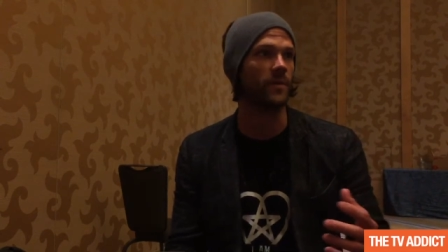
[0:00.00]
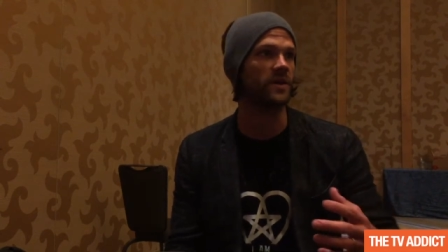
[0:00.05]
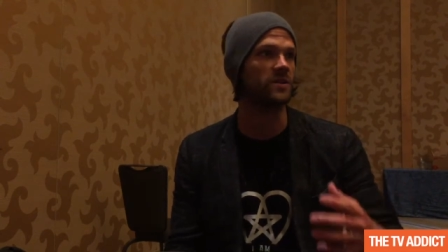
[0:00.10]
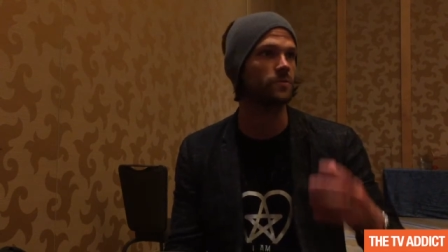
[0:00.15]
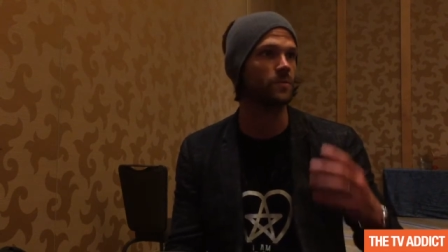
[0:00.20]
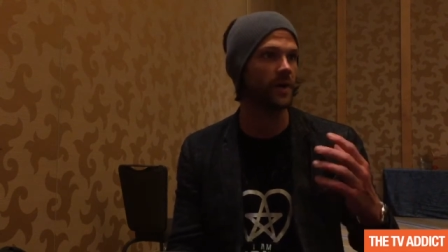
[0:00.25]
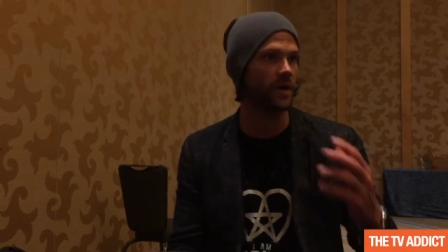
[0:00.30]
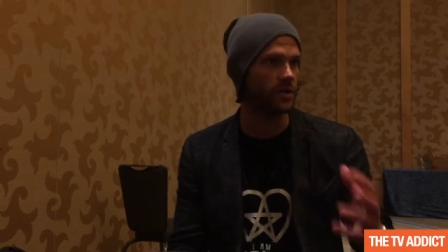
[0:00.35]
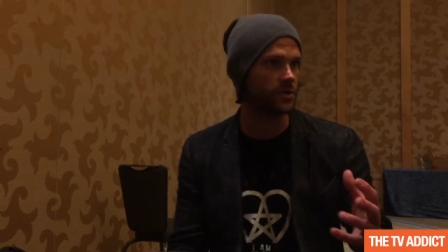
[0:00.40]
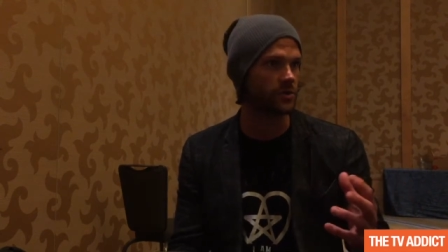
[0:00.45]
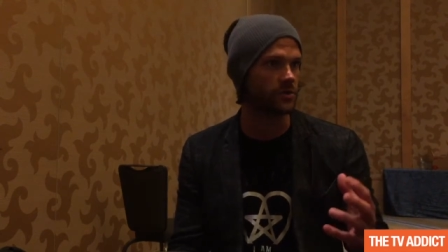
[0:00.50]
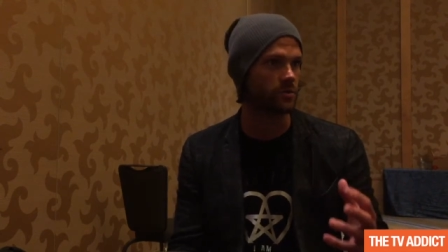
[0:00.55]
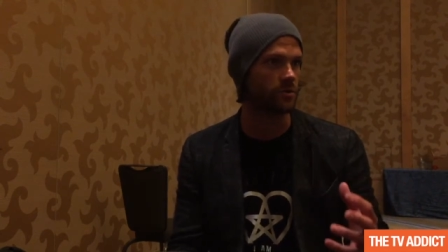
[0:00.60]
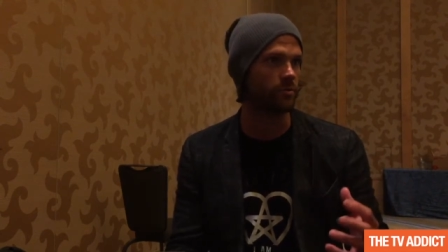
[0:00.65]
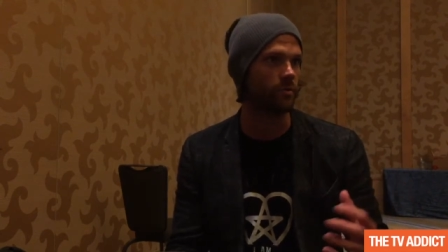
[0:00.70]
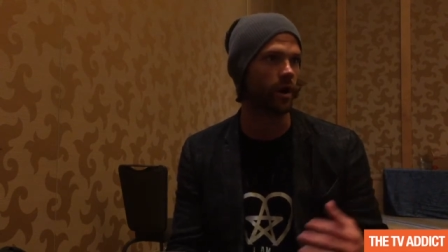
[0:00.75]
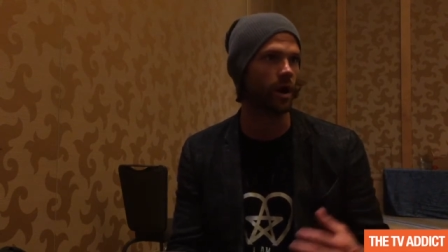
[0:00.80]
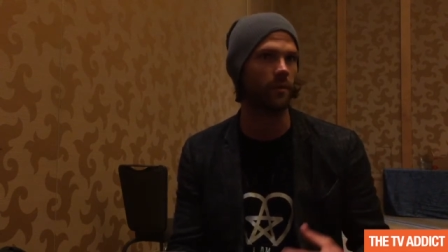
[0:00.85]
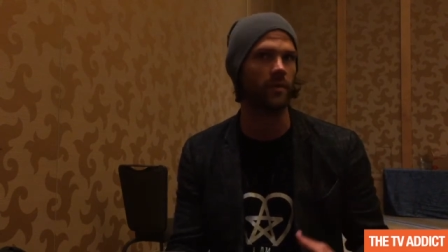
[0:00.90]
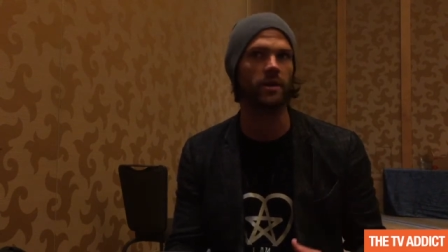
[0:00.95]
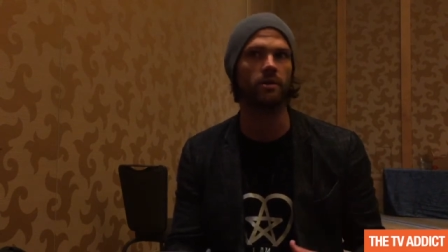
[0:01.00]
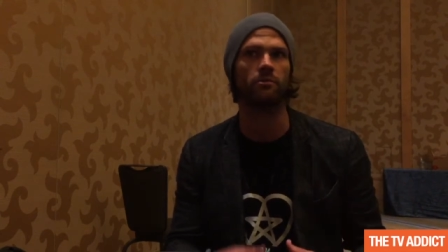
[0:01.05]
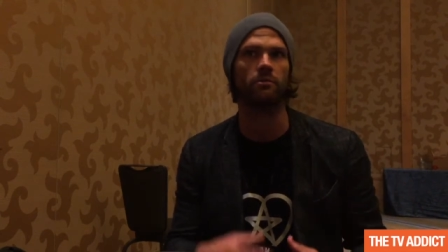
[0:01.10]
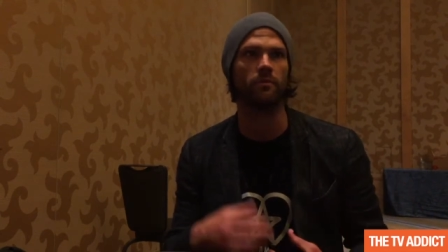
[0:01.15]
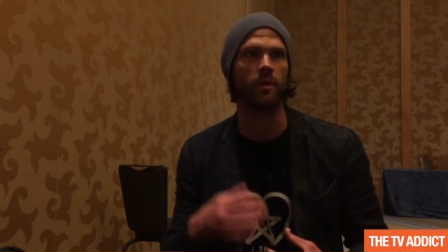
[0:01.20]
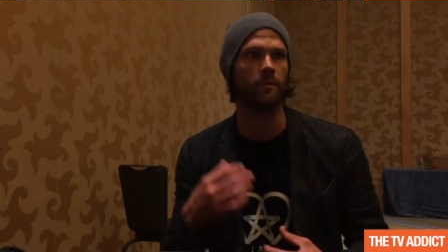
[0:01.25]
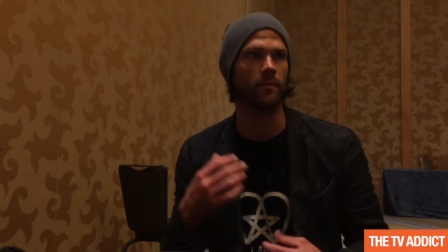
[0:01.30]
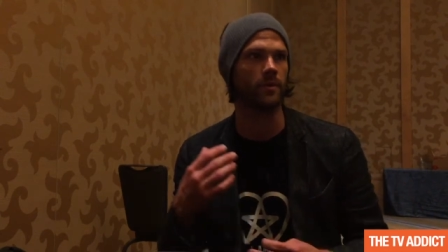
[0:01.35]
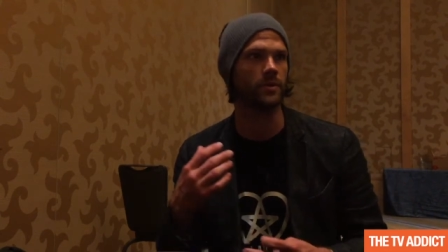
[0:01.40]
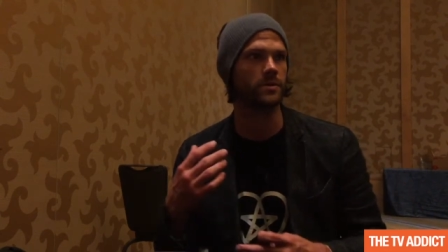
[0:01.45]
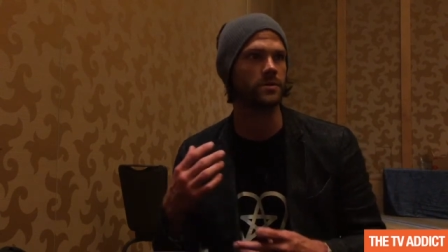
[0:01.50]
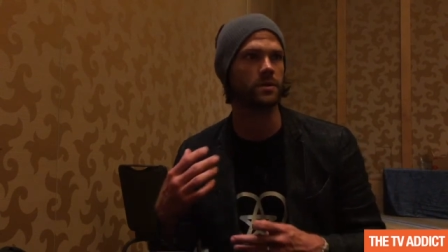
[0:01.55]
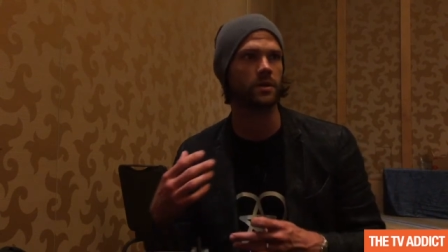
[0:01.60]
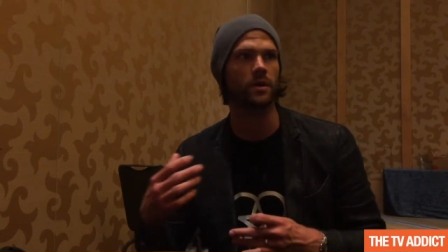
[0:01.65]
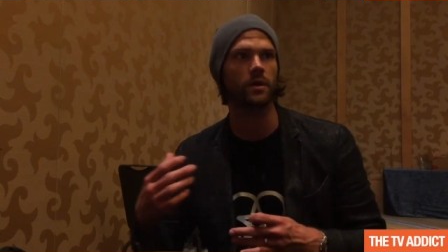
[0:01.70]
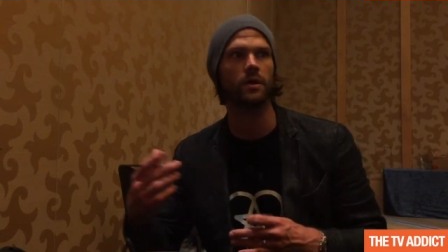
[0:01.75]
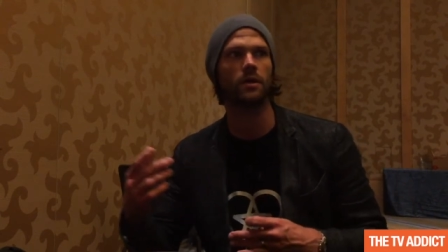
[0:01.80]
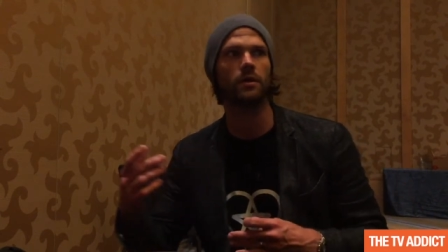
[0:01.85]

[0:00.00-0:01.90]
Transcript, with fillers: He has pictures of mom. He remembers